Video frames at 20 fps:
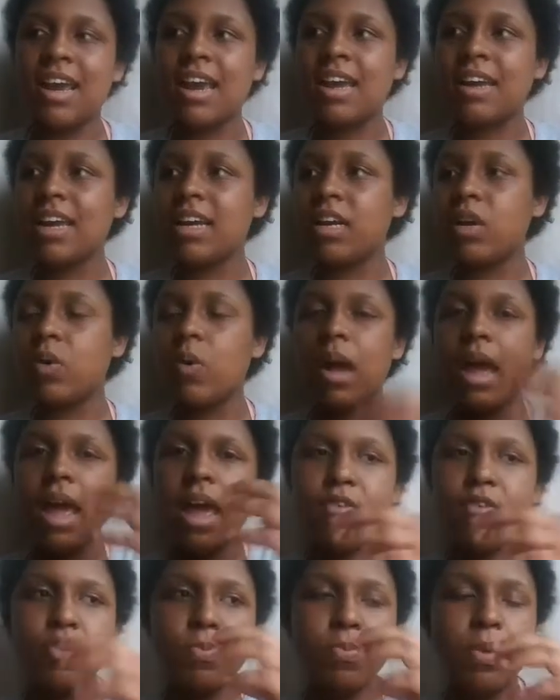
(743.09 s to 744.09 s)
and I know
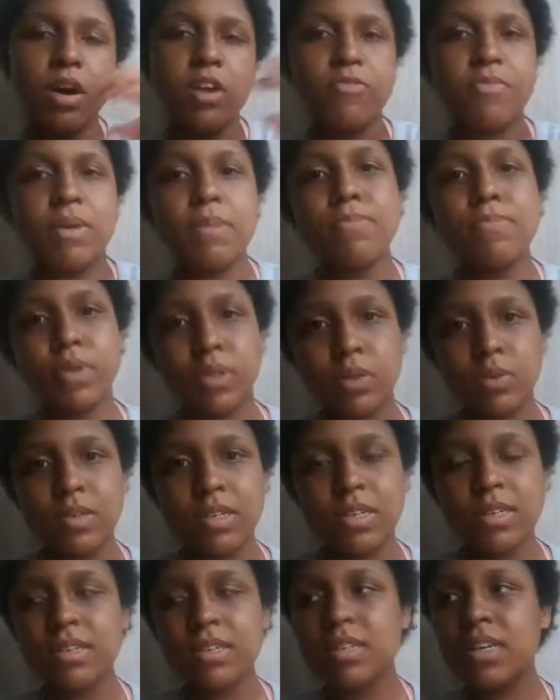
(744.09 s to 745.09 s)
every part of my
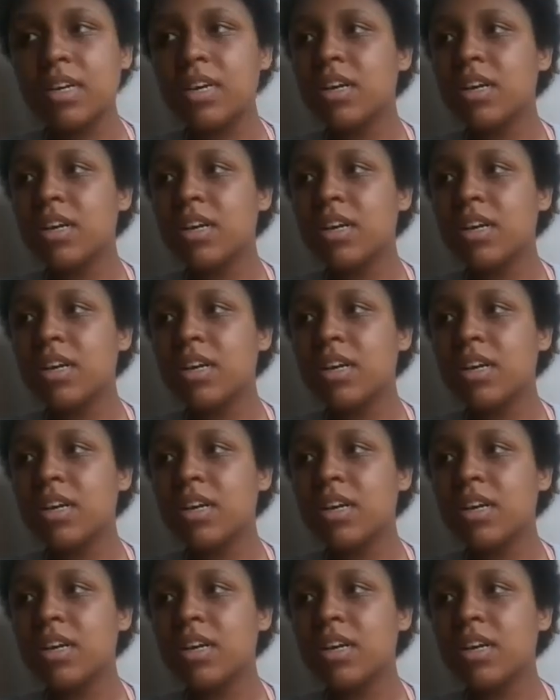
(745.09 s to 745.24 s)
process.